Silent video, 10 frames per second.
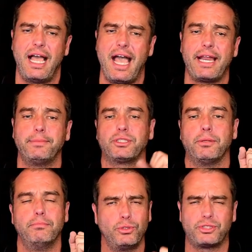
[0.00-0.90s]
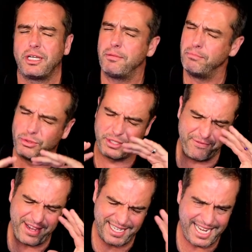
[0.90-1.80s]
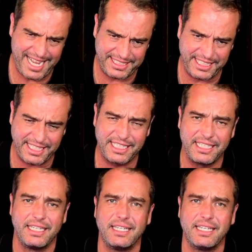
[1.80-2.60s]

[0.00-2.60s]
Adams, Musa, fantastic.